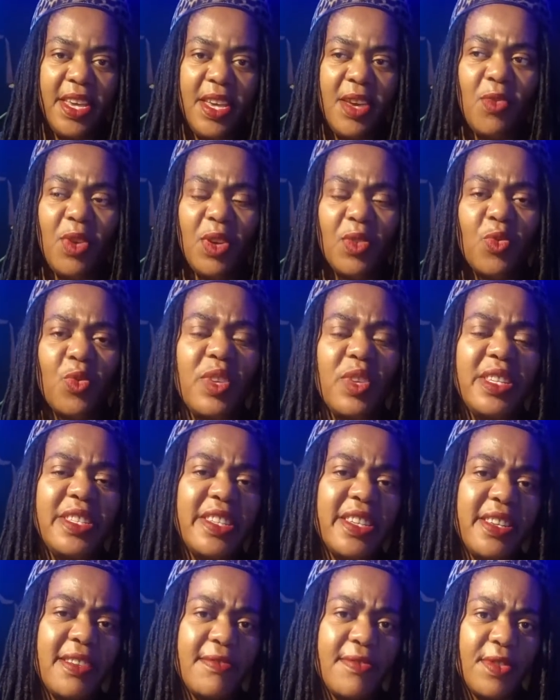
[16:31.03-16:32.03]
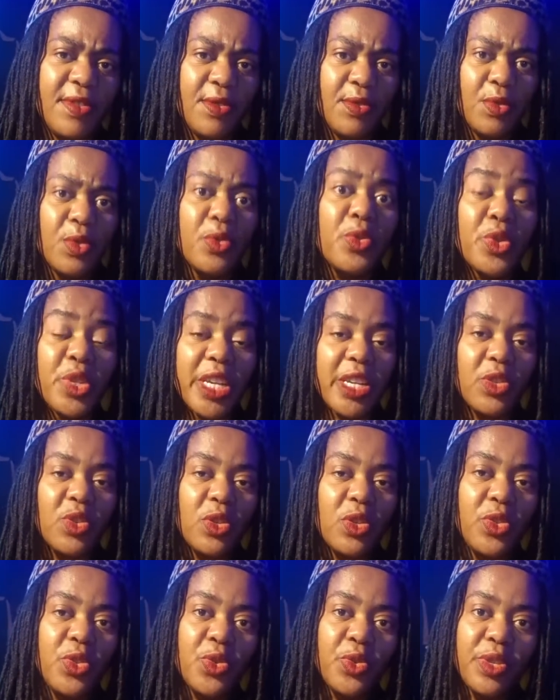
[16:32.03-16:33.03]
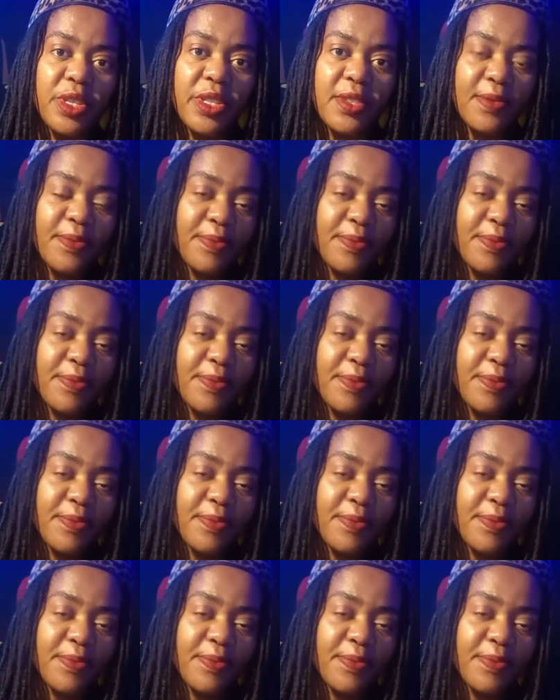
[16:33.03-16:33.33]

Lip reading: What will it take for you? Would you actually do it?